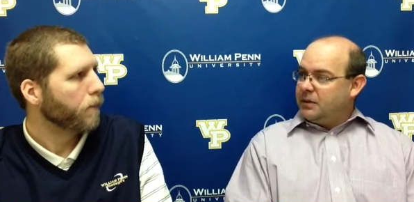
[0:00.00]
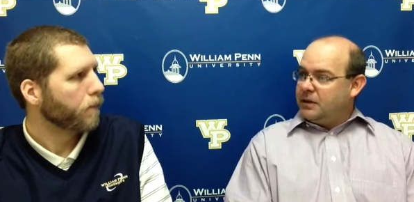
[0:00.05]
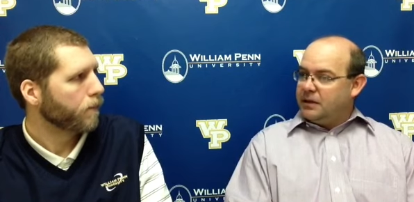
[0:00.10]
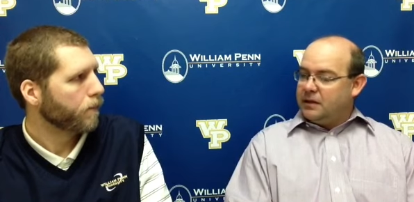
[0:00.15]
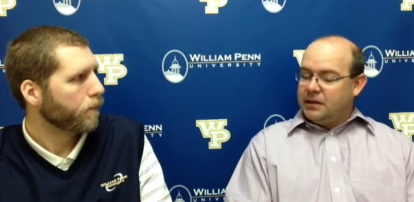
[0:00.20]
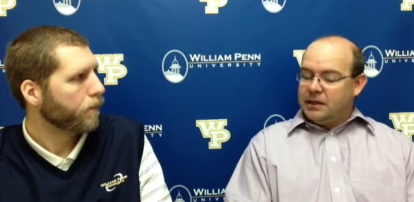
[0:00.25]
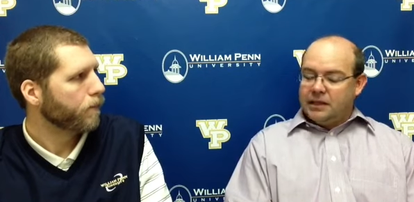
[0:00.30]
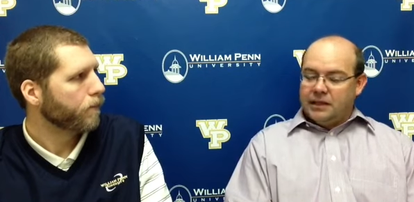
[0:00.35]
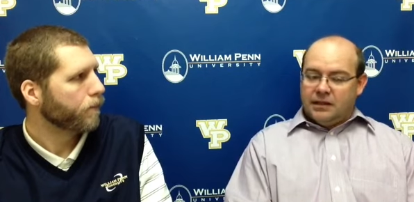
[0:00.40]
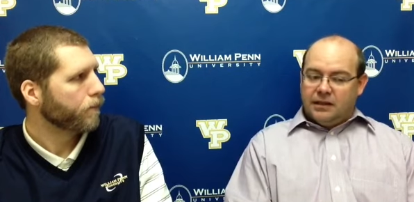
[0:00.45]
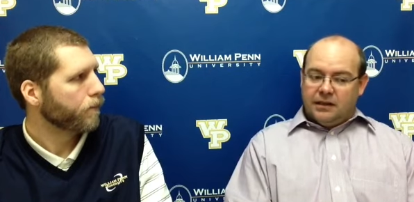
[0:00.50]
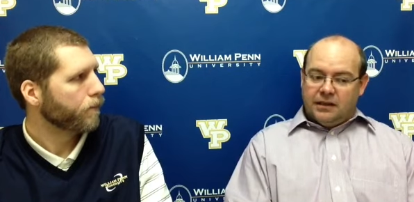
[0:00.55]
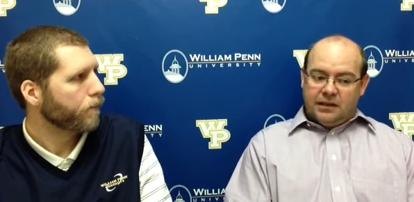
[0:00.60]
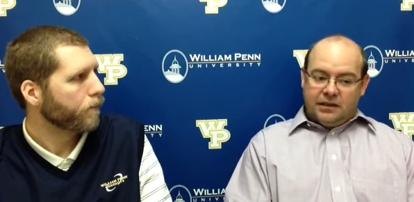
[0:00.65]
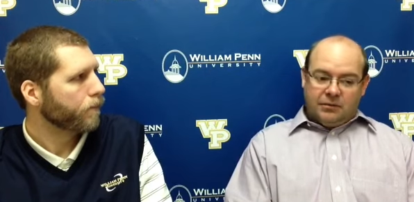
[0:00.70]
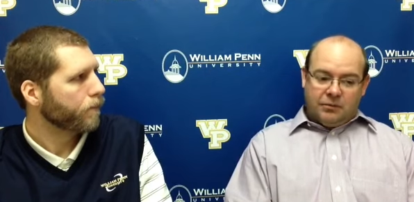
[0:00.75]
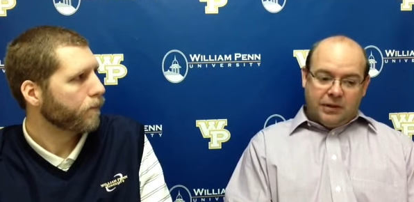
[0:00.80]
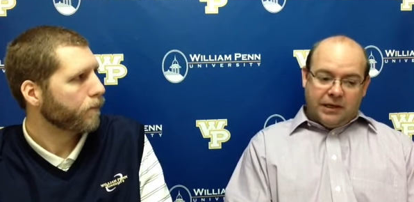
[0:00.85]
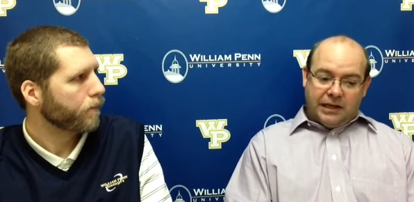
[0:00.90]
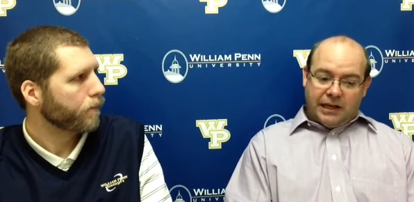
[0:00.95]
Speaker 1: And
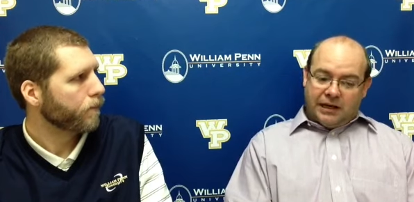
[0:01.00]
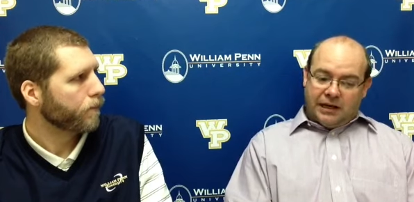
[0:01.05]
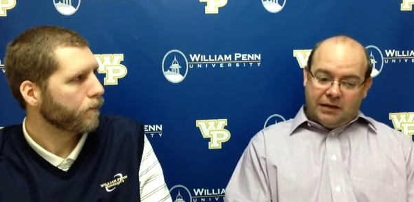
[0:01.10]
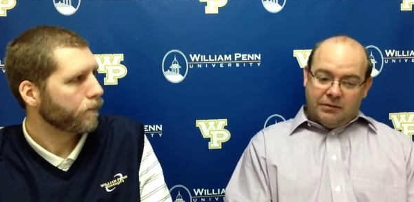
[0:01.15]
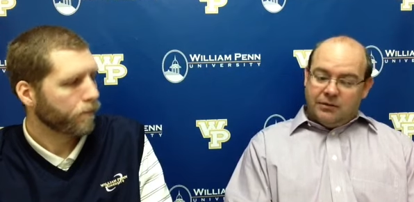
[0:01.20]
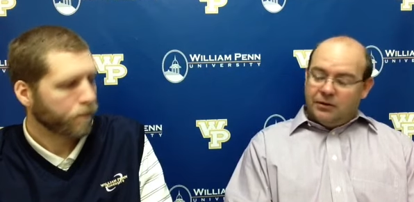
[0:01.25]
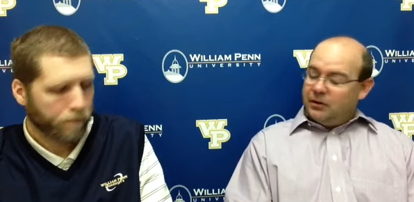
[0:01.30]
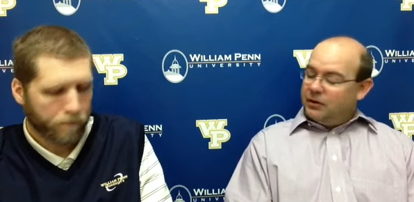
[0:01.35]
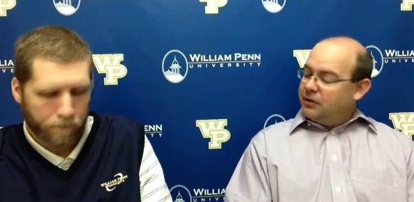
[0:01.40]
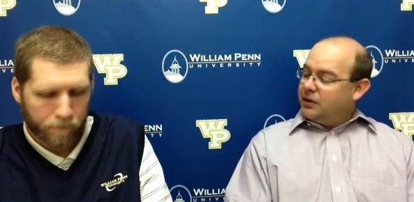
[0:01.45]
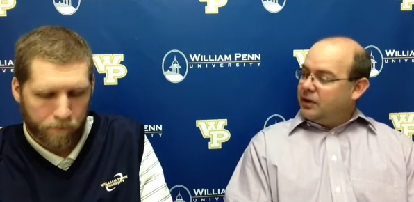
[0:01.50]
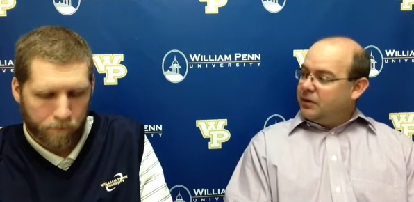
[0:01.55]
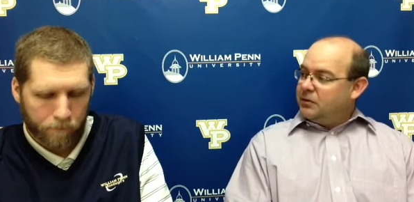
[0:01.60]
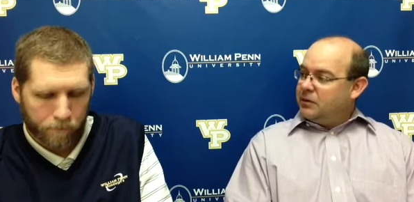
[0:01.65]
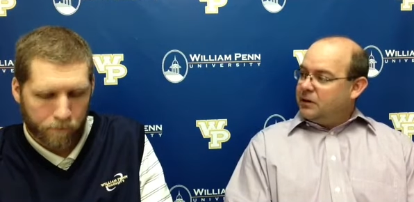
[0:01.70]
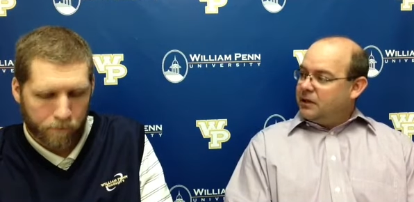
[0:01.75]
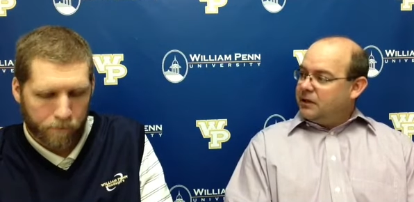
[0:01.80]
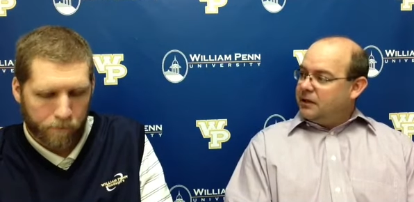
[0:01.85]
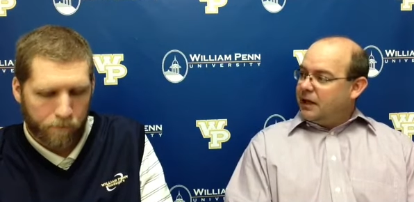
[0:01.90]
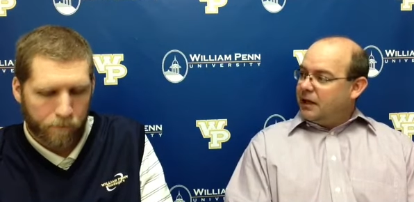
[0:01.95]
and Wade, I, I, really think
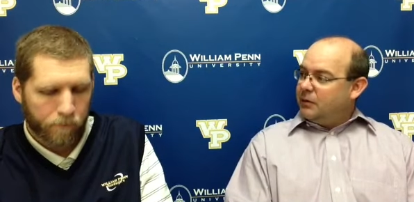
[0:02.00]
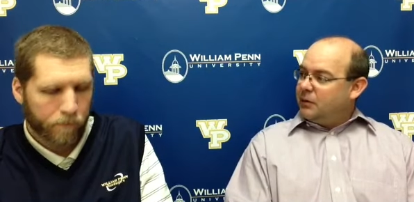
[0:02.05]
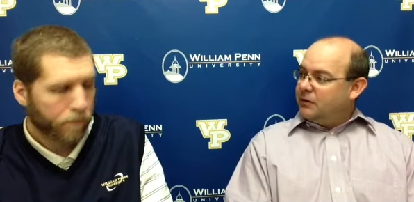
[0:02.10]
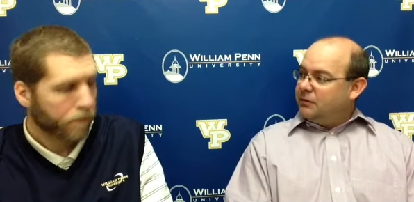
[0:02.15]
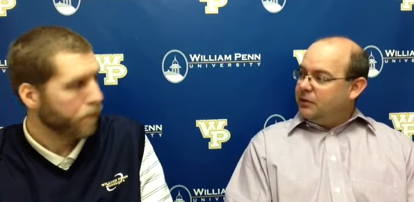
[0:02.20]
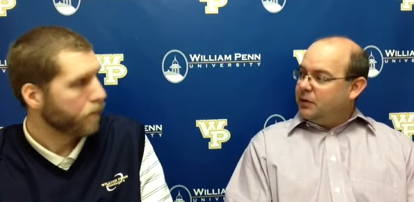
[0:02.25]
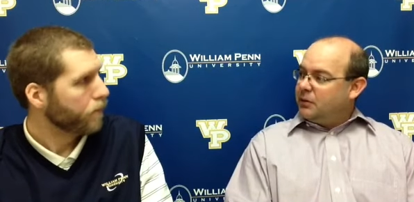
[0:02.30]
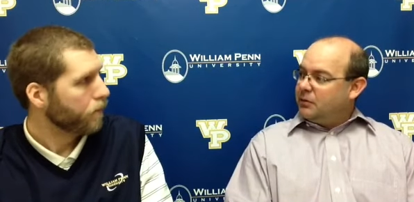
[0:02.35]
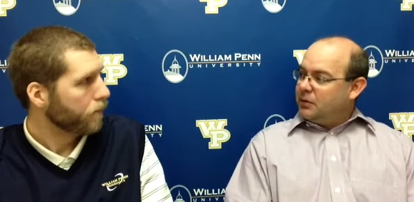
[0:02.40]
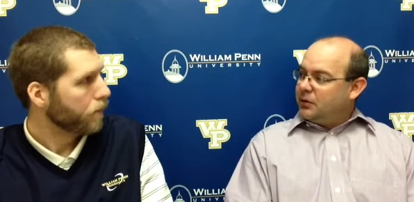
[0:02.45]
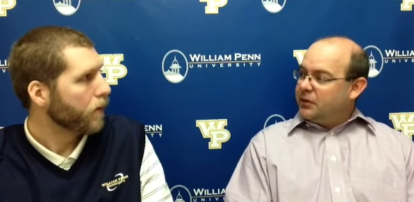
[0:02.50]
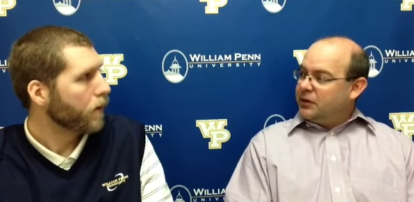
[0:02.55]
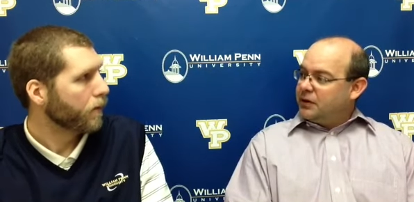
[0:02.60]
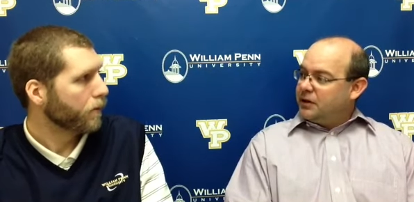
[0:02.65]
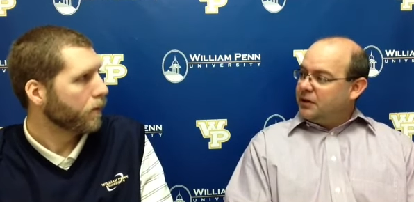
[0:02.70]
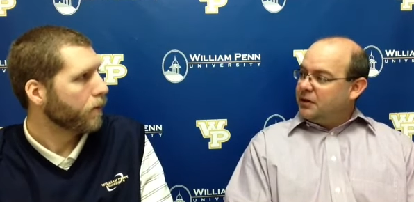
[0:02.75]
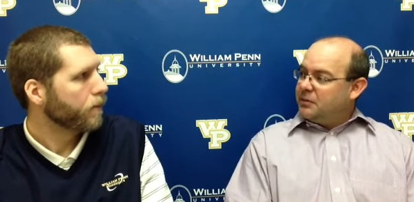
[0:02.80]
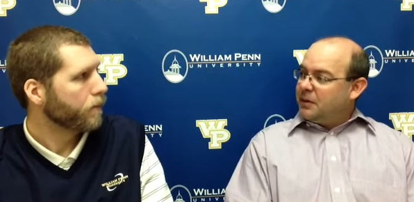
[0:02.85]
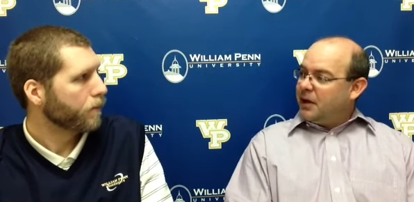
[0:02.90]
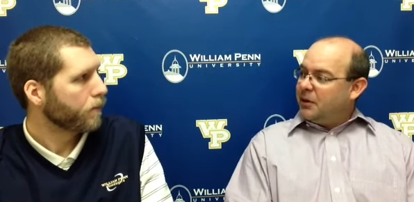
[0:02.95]
we did that. We feel really
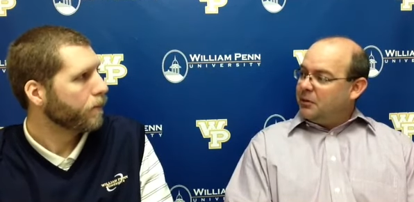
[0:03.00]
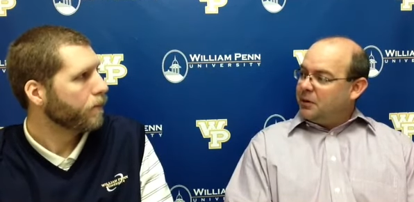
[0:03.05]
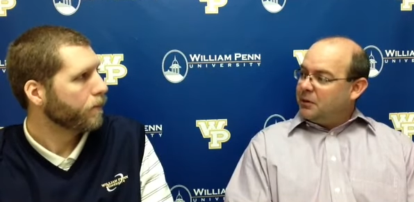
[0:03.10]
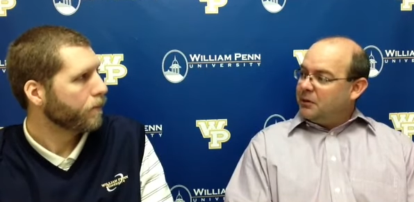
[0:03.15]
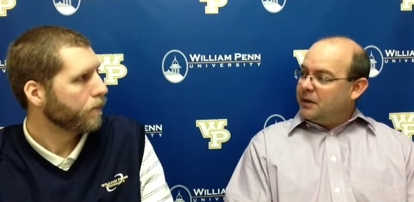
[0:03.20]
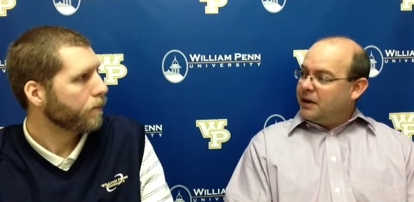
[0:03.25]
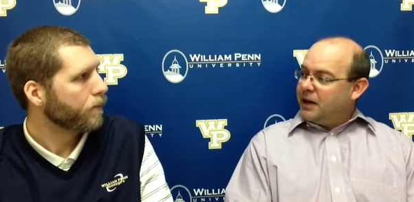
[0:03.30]
Definitely. good about where we're